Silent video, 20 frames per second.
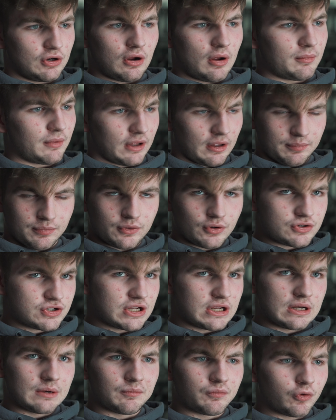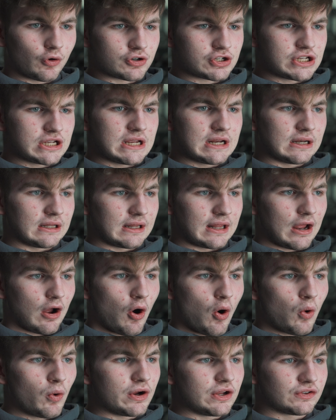you know, I'm like, I'm 13, I'm 14, and they
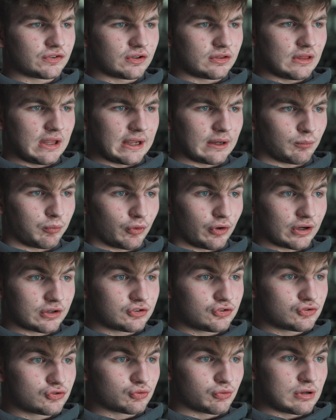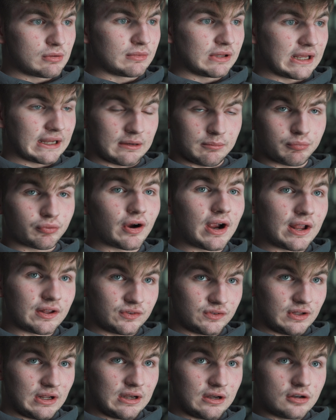always like were extremely like
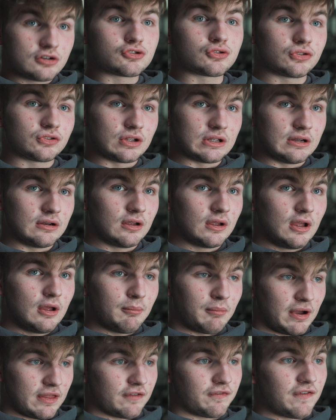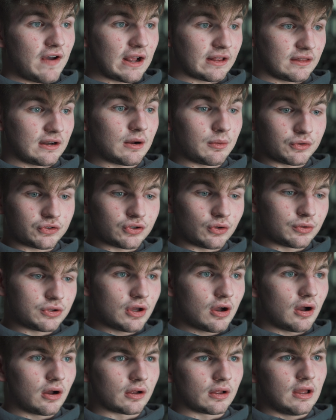impressed and interested by the fact that I was so
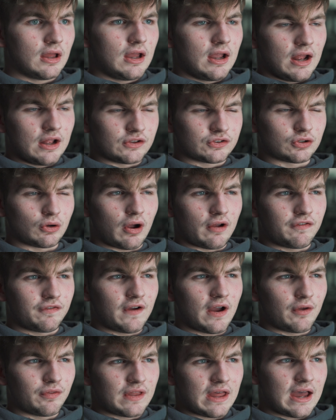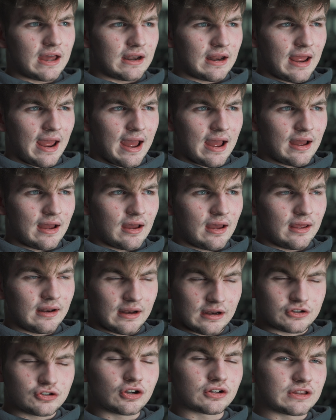young. And so I found that, and
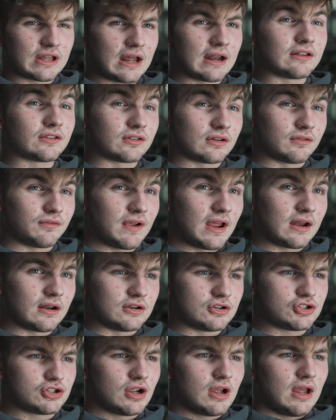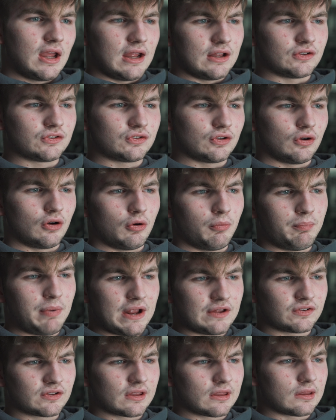I took that as an advantage. And so
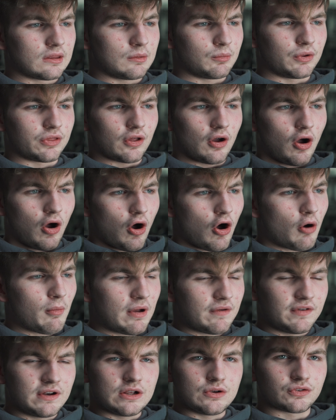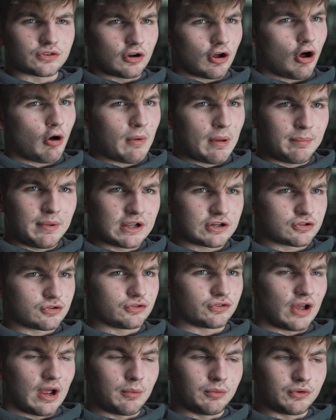basically, with all my videos and all my
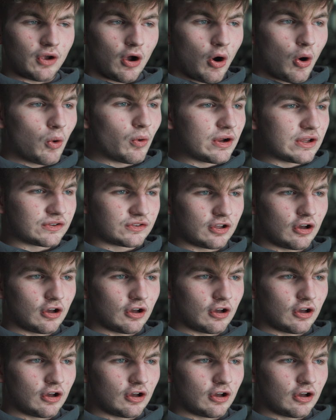pictures, I would always